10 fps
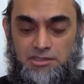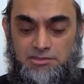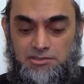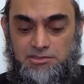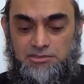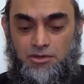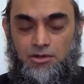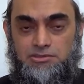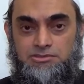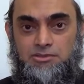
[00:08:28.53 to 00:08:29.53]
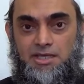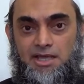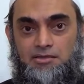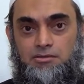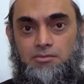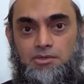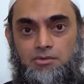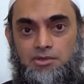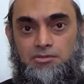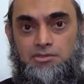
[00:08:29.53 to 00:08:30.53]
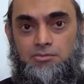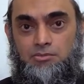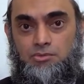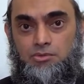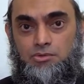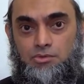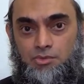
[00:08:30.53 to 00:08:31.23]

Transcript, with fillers: It, it also has to be go into the more